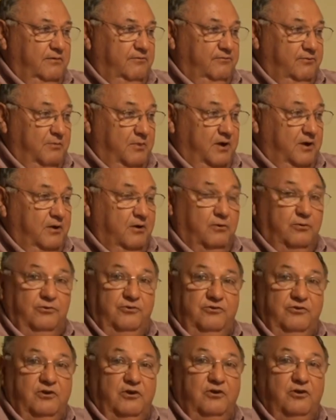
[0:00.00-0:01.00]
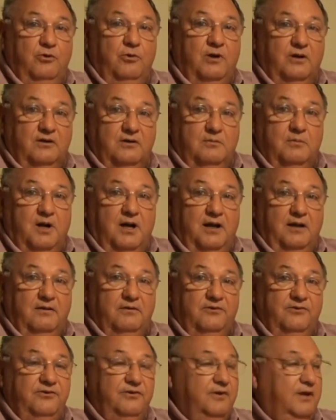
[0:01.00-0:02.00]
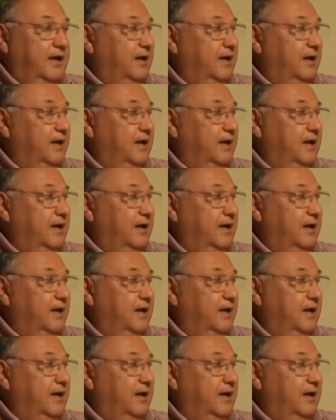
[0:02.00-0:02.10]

from the coast to 200 miles.